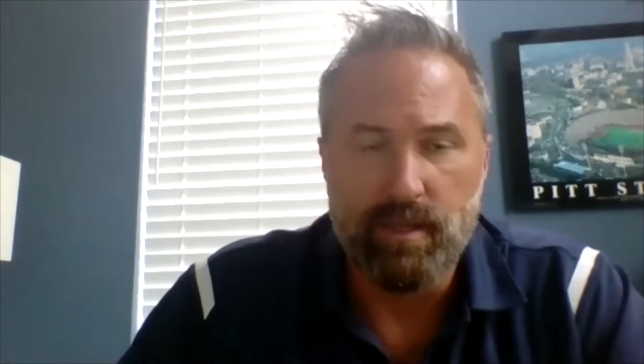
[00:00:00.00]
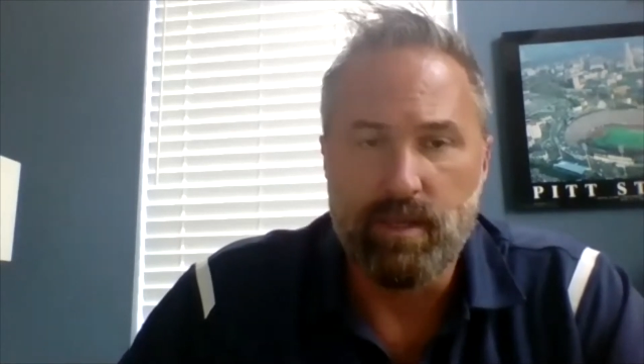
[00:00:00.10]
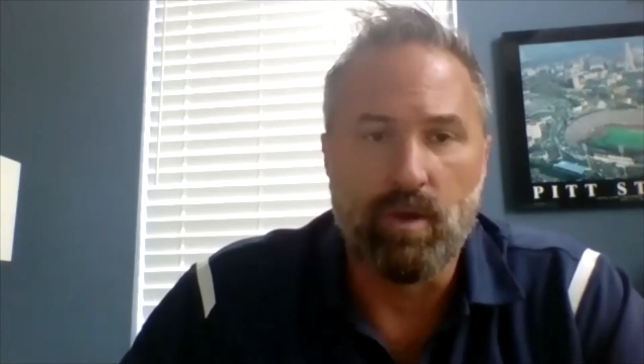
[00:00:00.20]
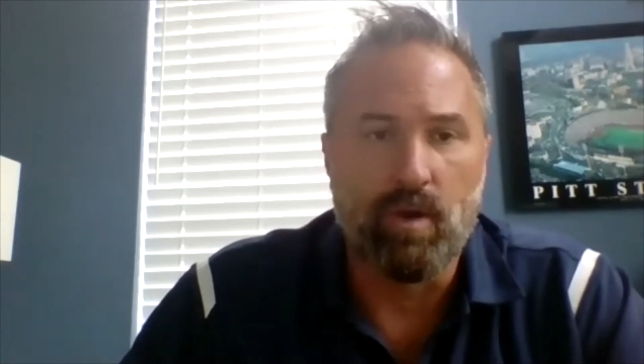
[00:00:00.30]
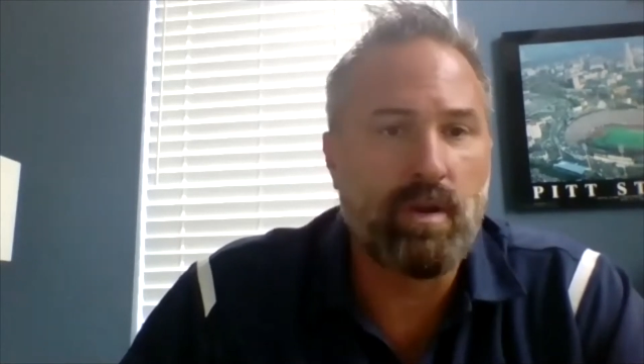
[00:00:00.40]

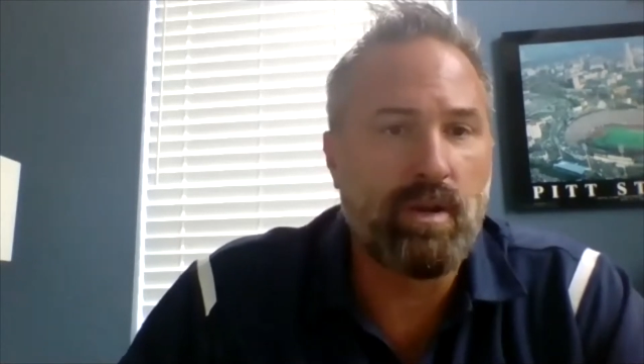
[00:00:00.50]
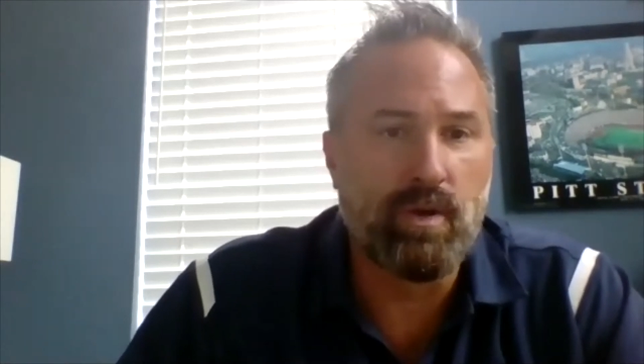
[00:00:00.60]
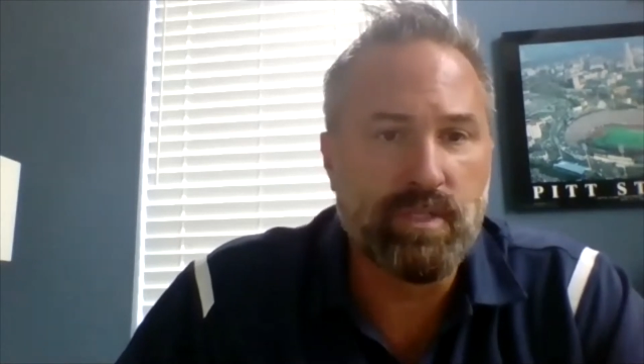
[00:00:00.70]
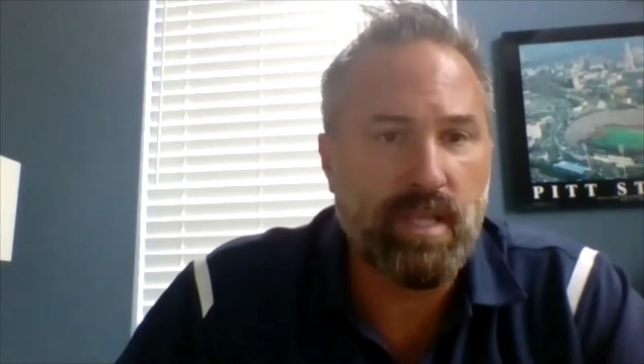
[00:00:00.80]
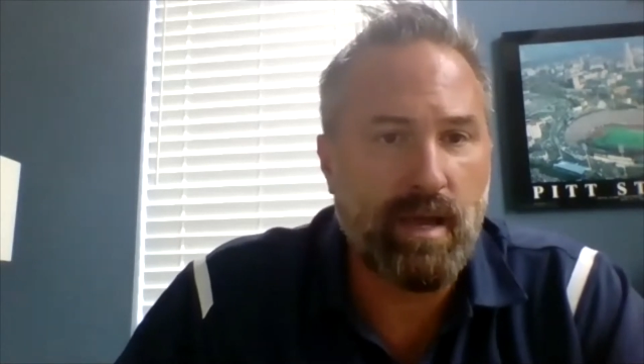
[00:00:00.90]
He already
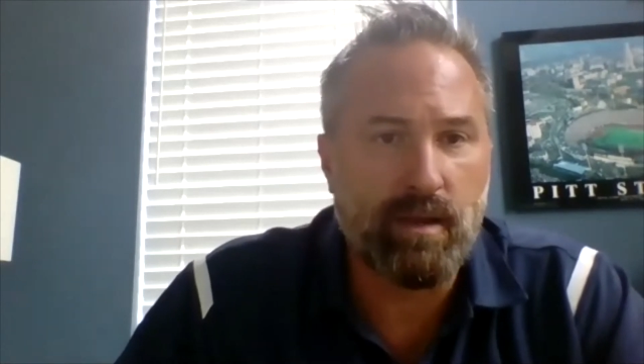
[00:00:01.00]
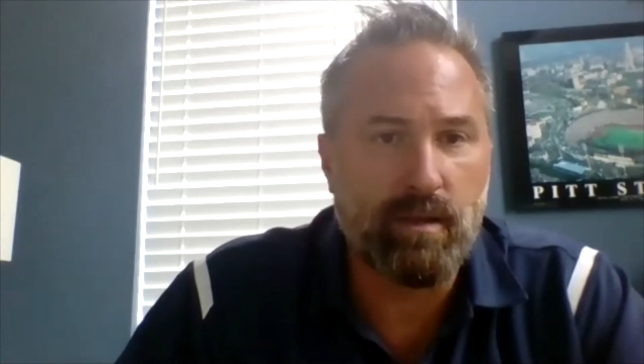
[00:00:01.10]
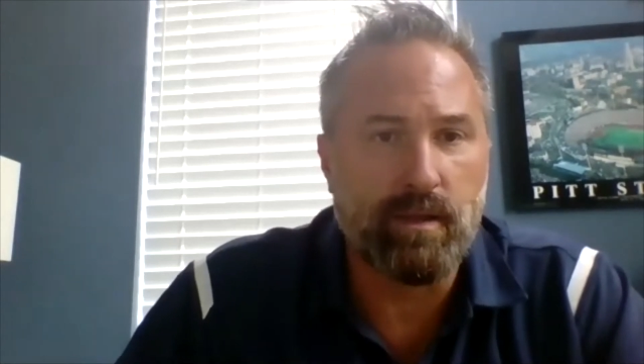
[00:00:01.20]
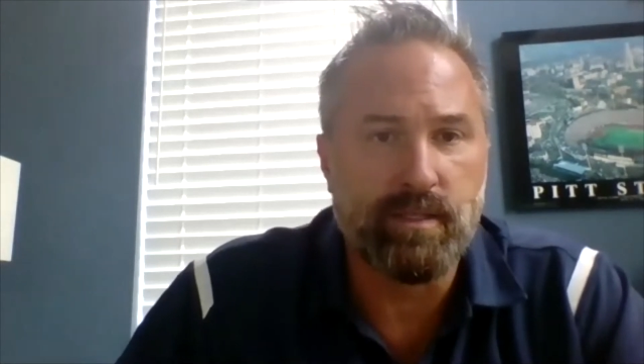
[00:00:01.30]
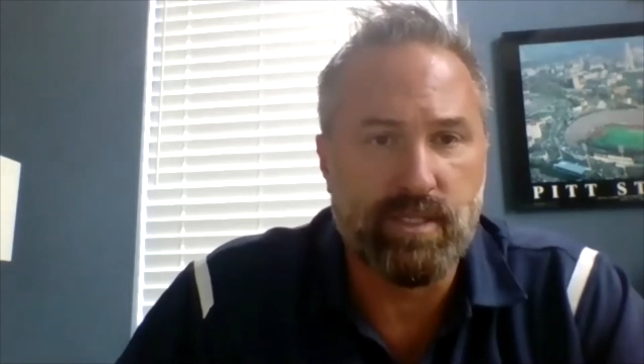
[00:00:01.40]
knows how
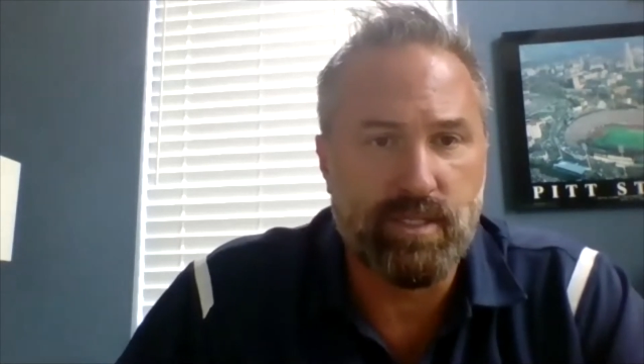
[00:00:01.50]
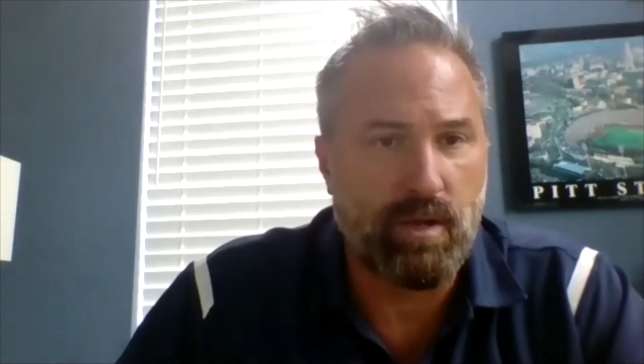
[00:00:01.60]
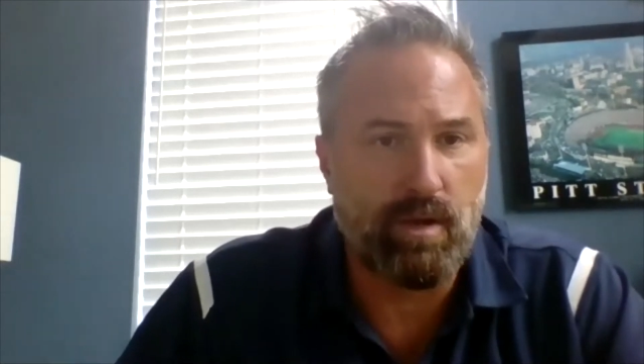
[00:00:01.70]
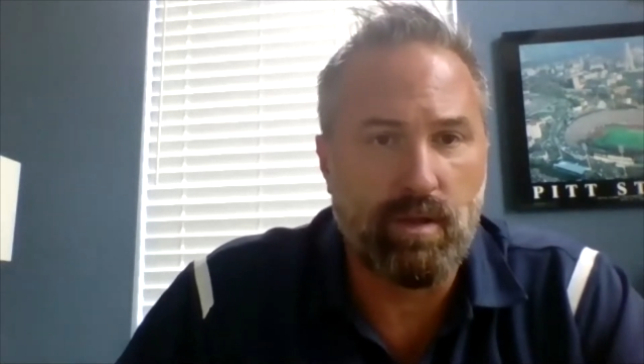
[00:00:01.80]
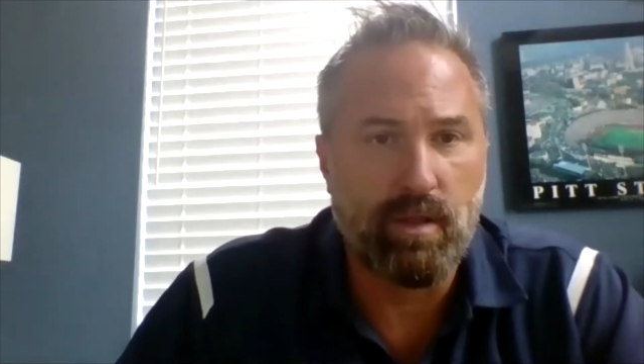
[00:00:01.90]
to
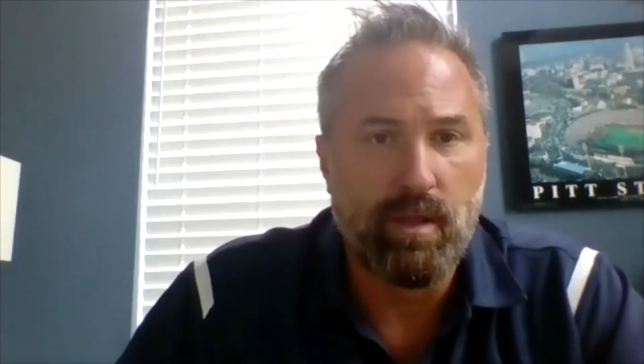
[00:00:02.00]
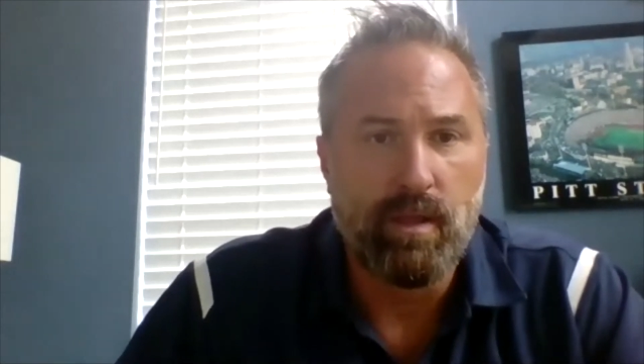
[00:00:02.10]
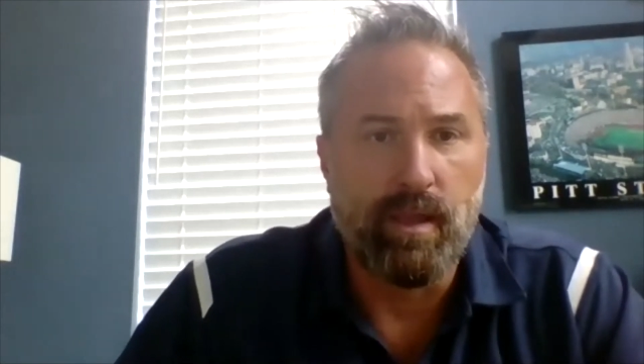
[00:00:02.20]
install